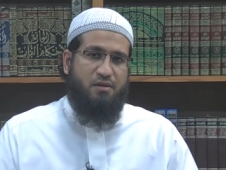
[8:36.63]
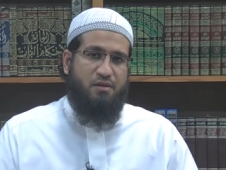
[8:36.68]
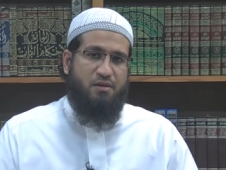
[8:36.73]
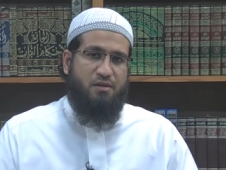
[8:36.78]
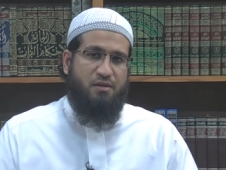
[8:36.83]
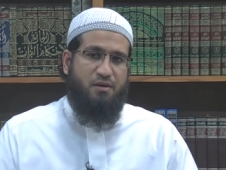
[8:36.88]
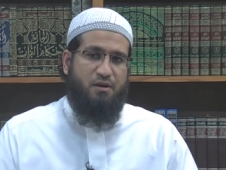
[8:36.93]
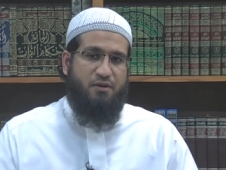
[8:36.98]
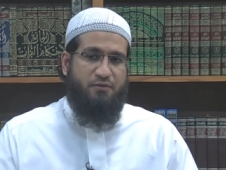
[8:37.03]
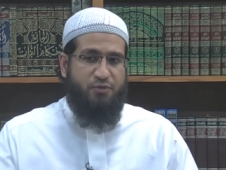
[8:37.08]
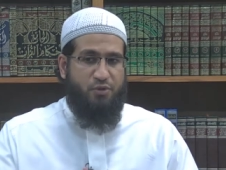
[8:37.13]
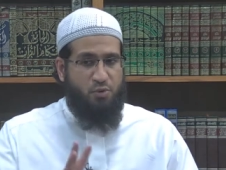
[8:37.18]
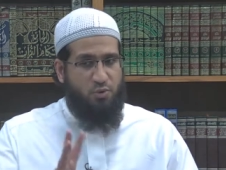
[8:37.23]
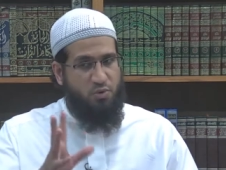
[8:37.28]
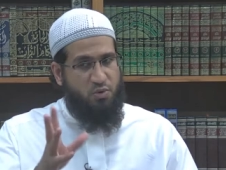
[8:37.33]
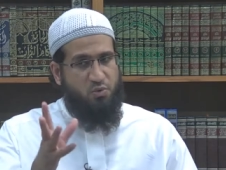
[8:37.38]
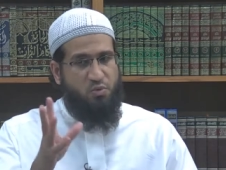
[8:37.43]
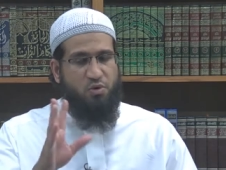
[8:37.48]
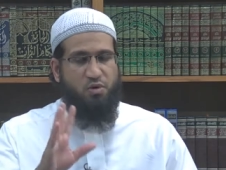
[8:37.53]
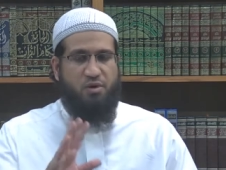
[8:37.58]
of the
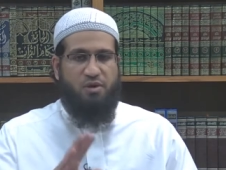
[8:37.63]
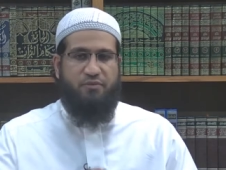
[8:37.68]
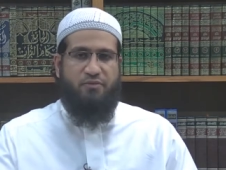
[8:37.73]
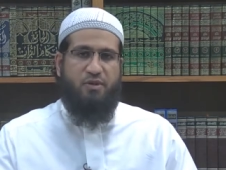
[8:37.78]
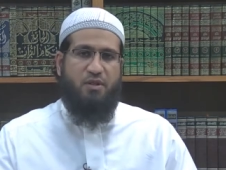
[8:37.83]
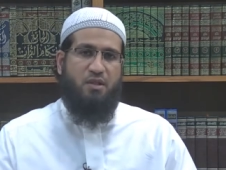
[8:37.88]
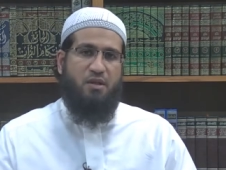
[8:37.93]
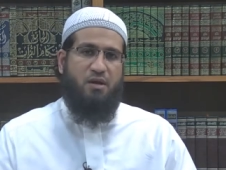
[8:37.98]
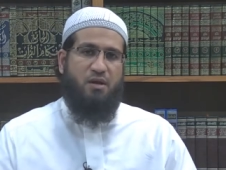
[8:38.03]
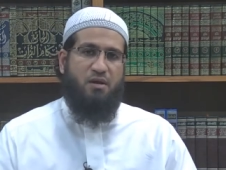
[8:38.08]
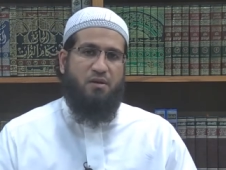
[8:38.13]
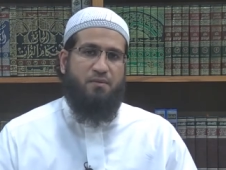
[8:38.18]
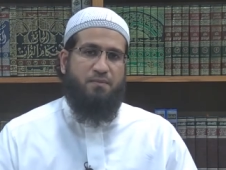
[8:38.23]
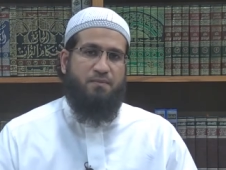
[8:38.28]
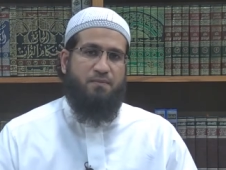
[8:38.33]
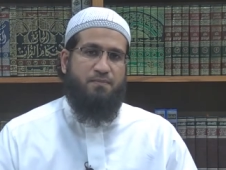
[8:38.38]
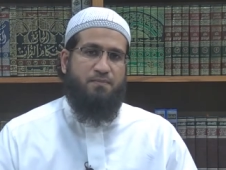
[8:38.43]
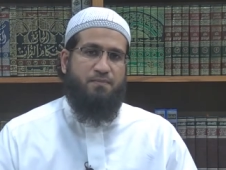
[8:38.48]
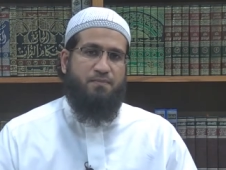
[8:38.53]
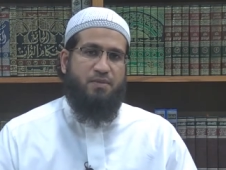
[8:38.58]
reward of Allah,
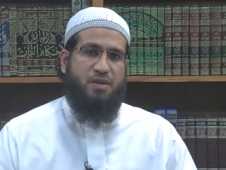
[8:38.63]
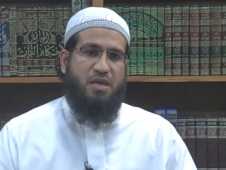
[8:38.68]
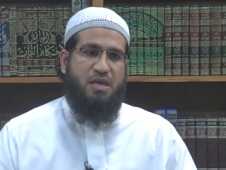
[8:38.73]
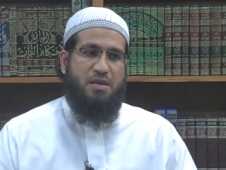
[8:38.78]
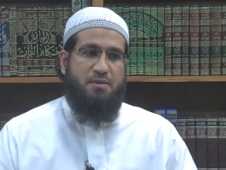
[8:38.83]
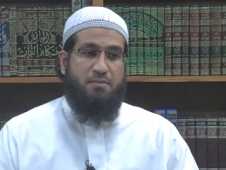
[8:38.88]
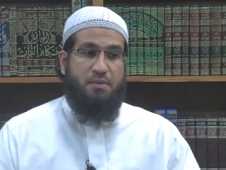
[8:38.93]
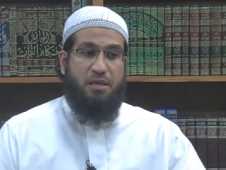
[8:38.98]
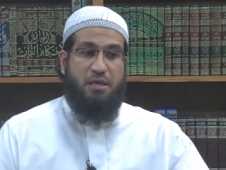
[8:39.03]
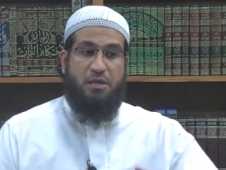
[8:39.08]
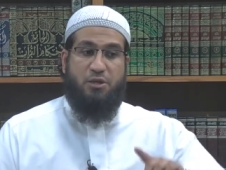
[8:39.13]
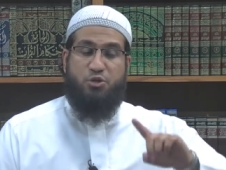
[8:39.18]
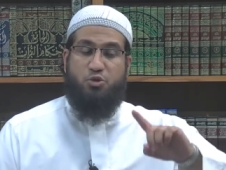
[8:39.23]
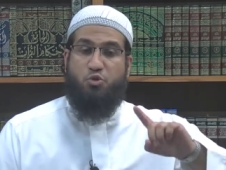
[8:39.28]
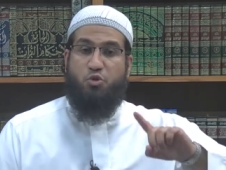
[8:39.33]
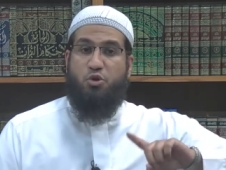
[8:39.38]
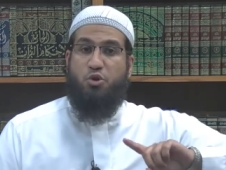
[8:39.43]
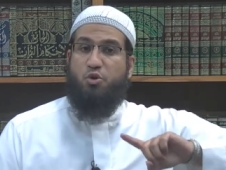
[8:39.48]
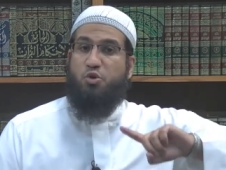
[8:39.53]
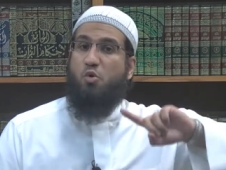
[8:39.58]
making sure
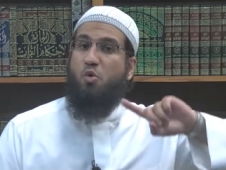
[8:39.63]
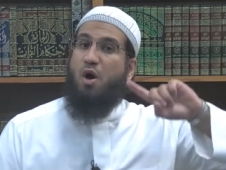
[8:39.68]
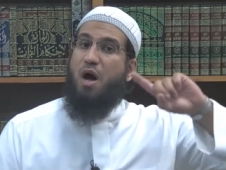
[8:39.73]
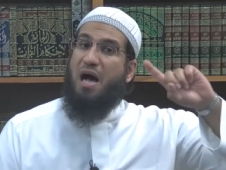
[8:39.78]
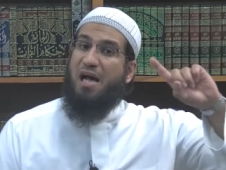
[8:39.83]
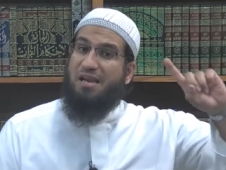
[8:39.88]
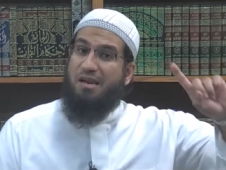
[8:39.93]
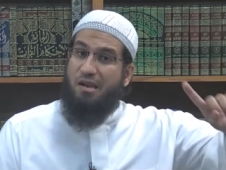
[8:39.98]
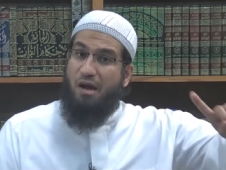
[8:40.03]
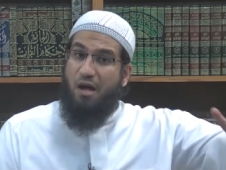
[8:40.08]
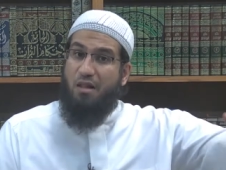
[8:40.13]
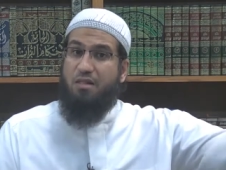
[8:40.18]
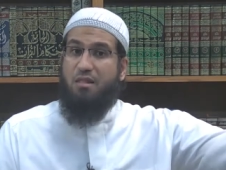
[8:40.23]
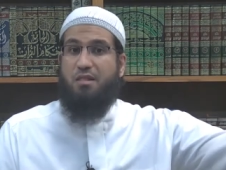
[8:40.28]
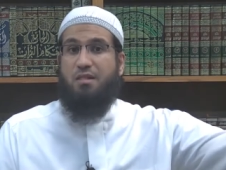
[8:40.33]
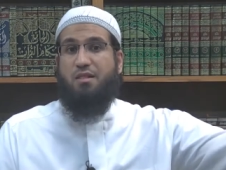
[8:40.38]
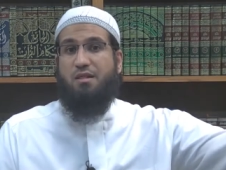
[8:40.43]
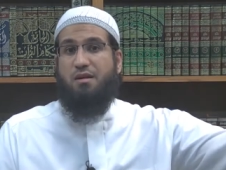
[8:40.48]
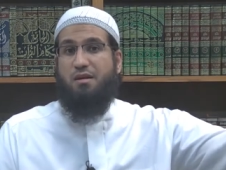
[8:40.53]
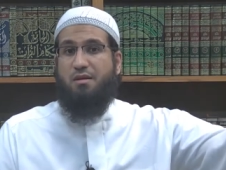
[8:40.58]
you don't
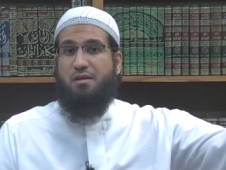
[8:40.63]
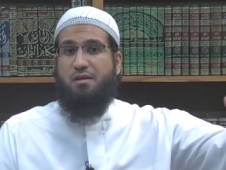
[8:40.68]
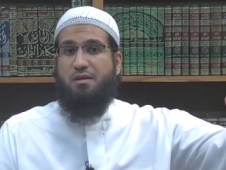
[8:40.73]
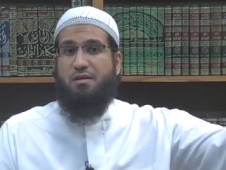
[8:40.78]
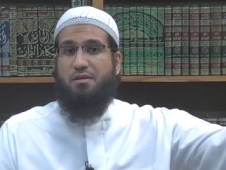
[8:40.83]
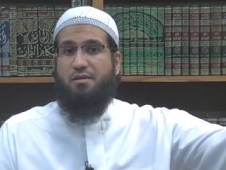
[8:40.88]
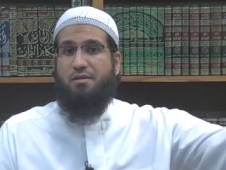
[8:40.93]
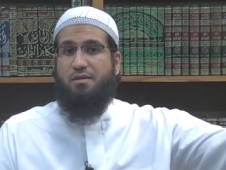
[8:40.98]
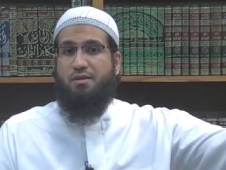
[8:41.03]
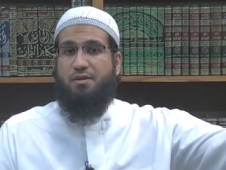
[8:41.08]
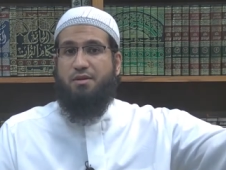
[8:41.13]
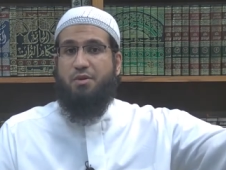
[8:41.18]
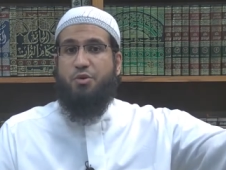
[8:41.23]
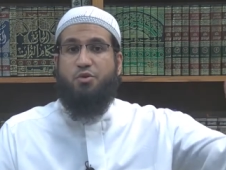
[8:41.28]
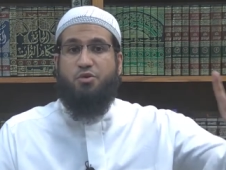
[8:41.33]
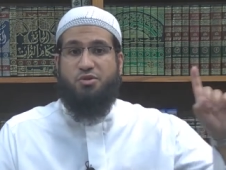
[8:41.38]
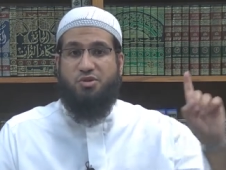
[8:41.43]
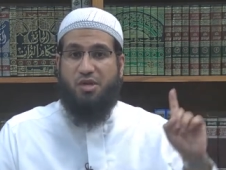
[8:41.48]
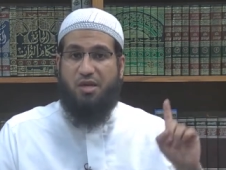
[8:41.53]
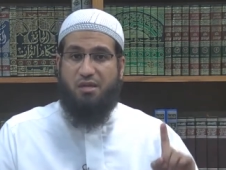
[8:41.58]
annul your
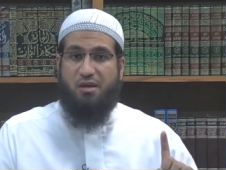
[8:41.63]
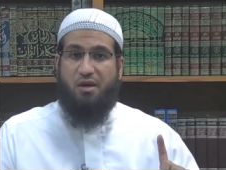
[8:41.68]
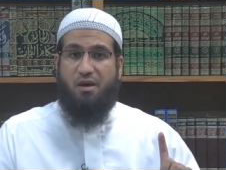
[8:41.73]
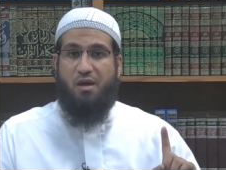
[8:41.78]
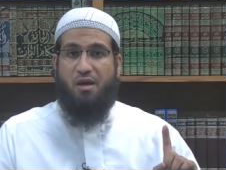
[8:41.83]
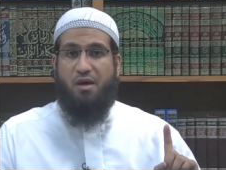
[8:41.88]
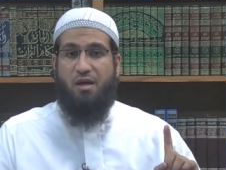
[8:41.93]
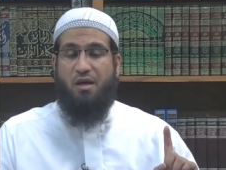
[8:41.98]
sadaqah